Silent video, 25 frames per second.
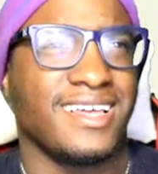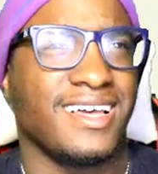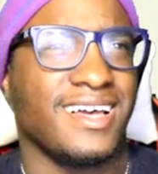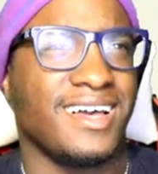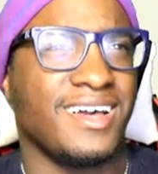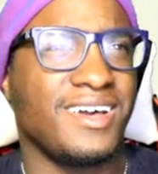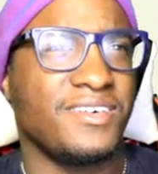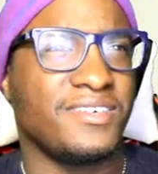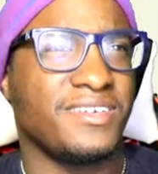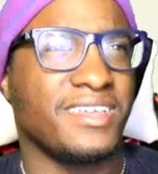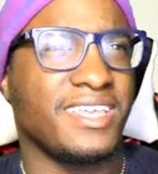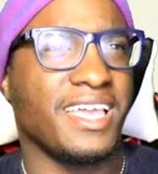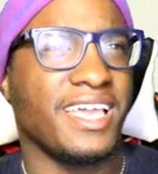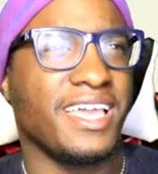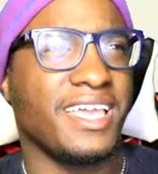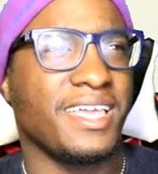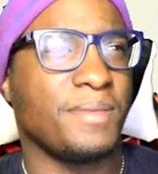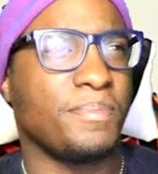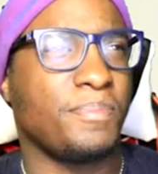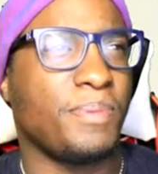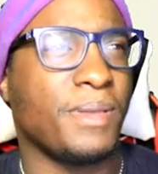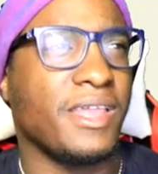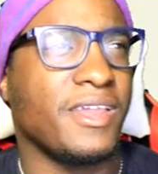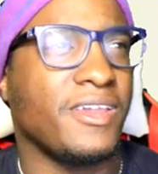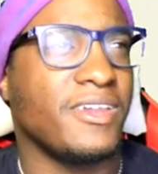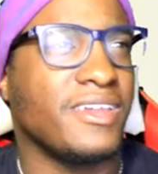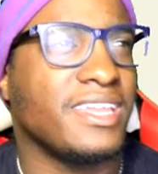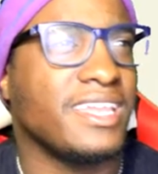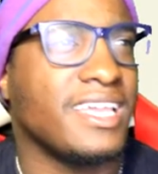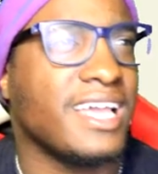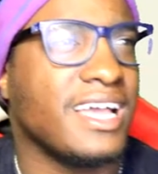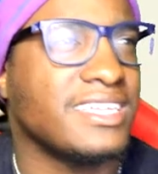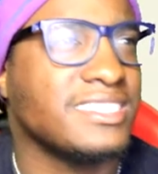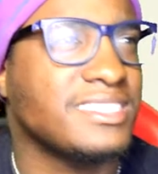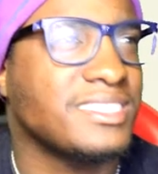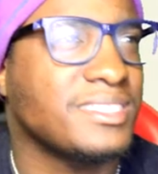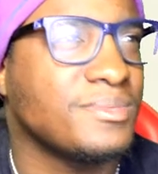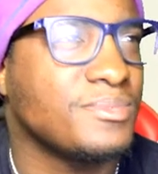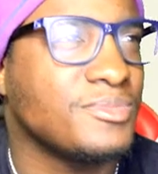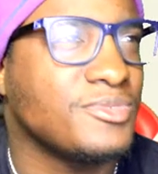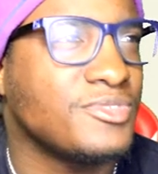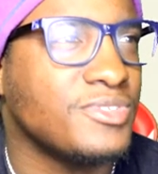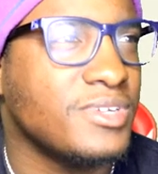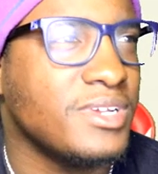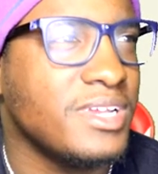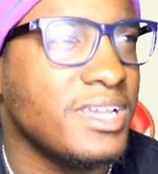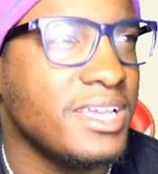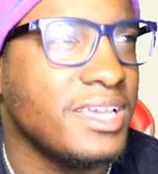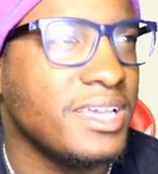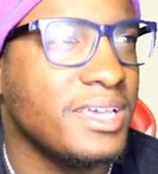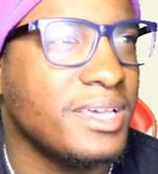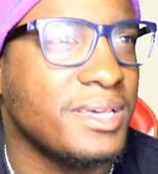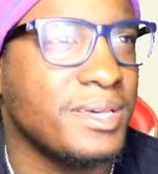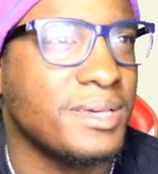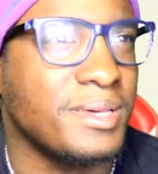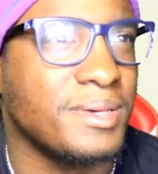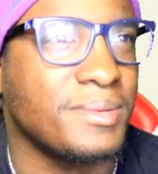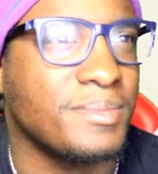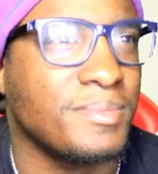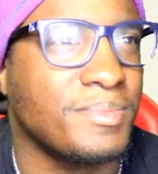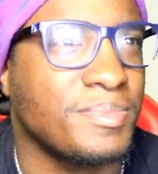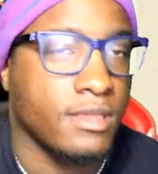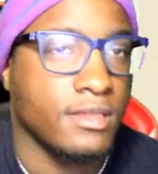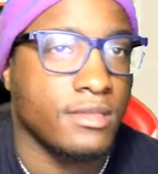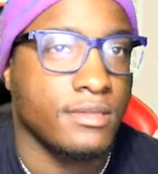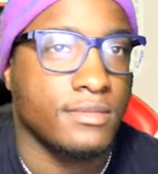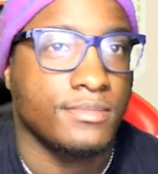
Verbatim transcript: Okay, Perry got some drip.